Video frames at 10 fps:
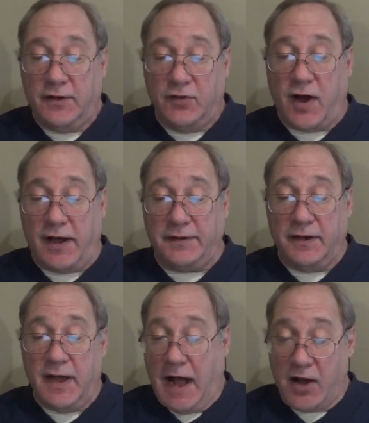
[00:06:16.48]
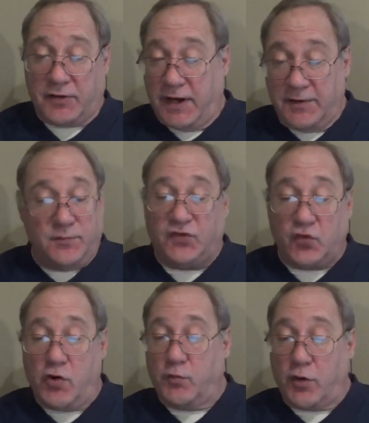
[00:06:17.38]
Not how can I
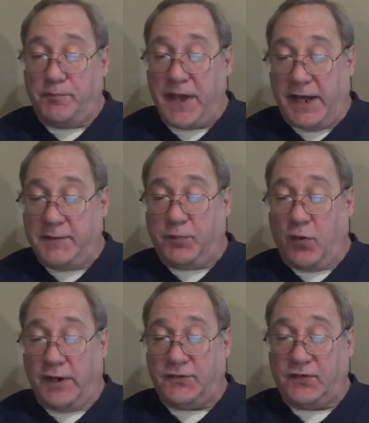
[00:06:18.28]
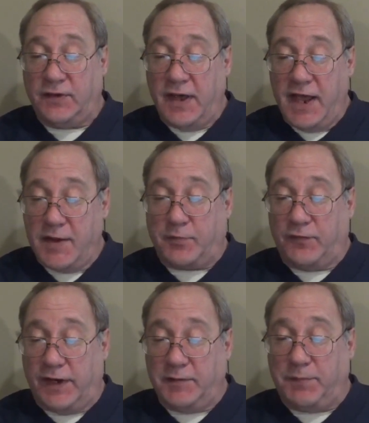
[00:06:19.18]
score more petty points and
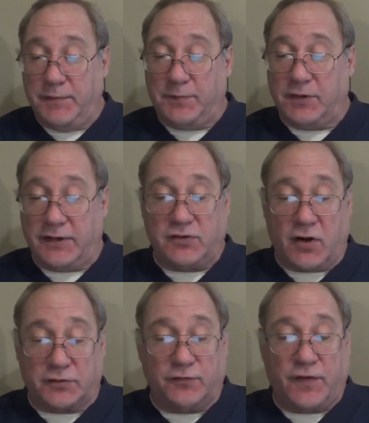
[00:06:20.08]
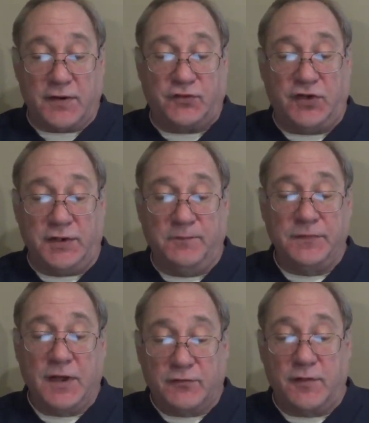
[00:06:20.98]
preventing people like Dr. Fauci
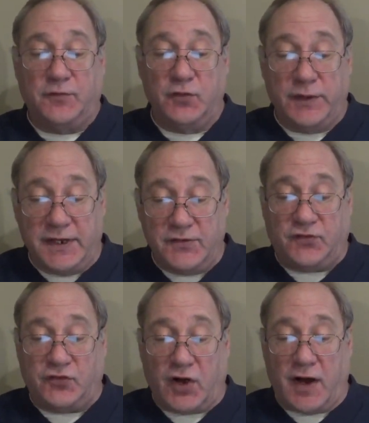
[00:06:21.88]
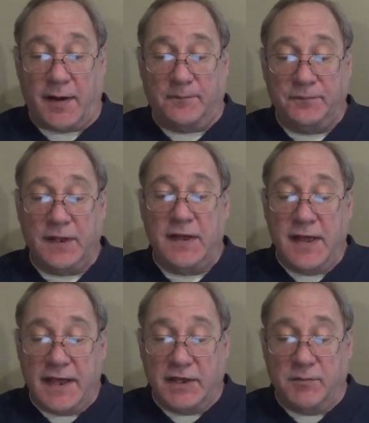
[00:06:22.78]
from doing his job
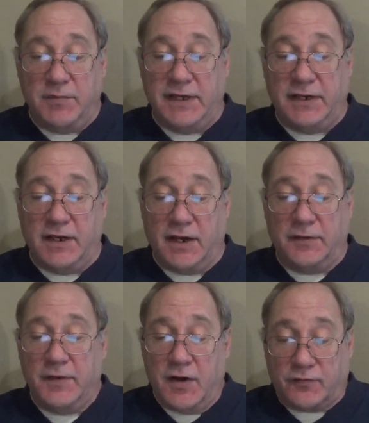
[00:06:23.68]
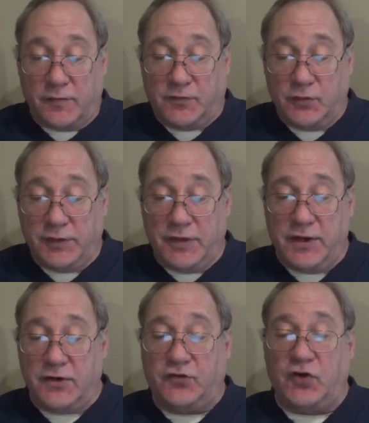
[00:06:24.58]
and the media from doing
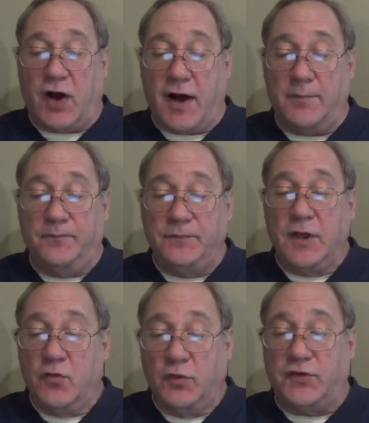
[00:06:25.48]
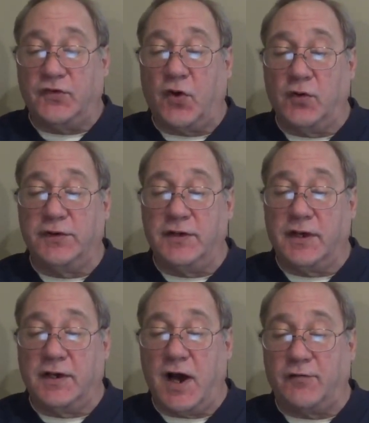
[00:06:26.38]
their job, which is holding the
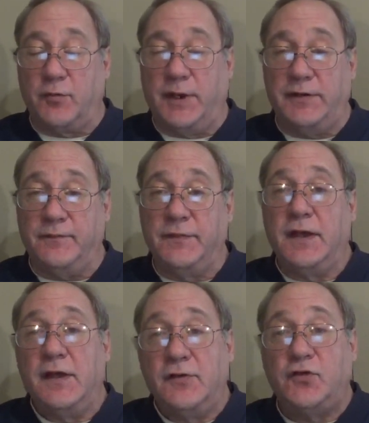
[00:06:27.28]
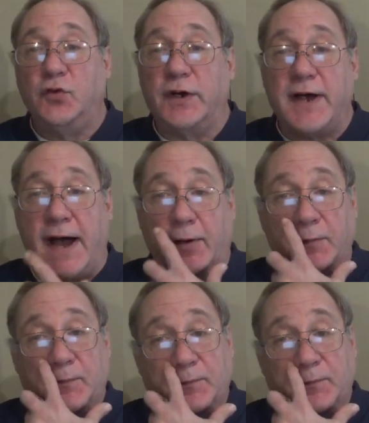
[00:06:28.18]
government to account?